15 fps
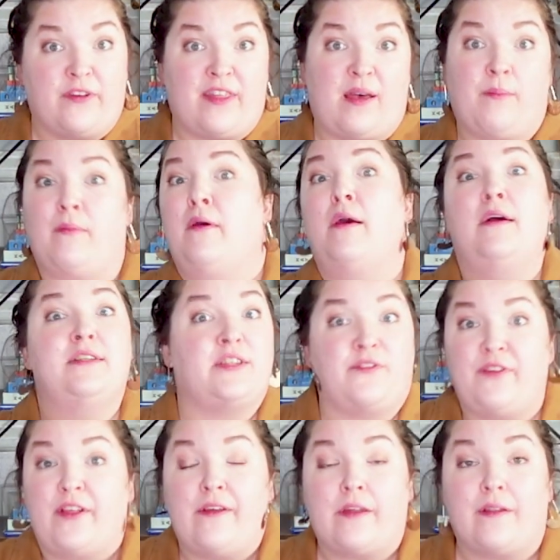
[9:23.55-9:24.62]
them to
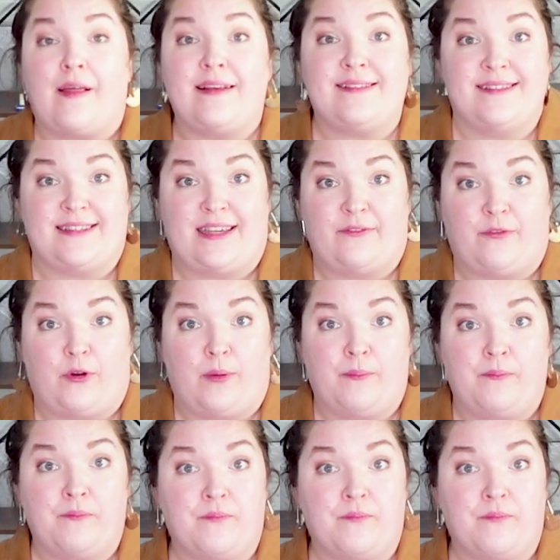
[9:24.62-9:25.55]
fill out a licensing form.